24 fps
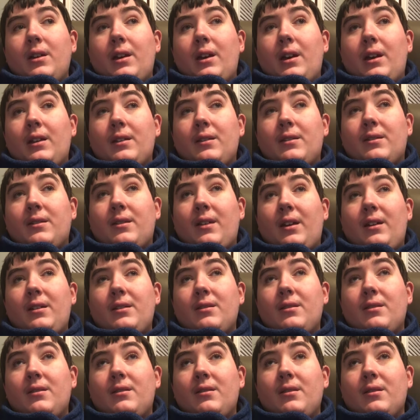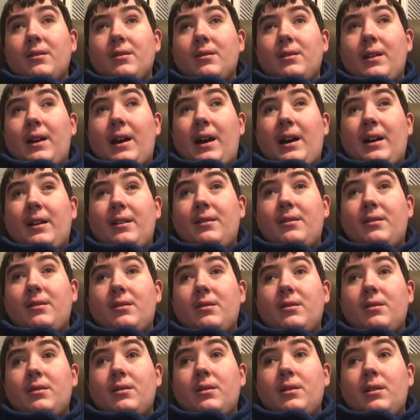and Satan's lies,
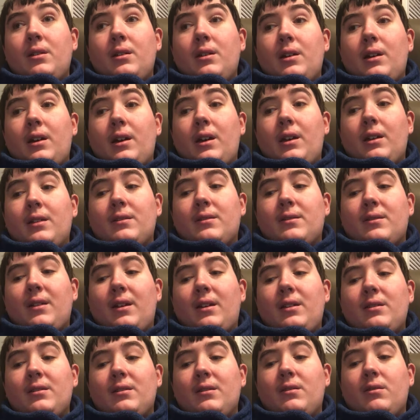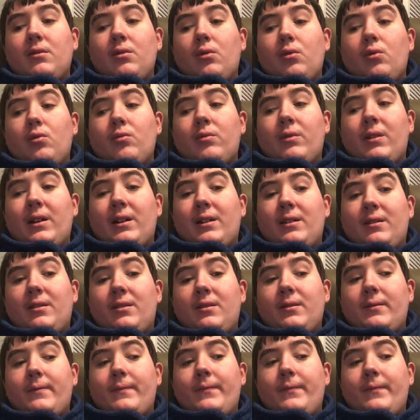and Satan's ways.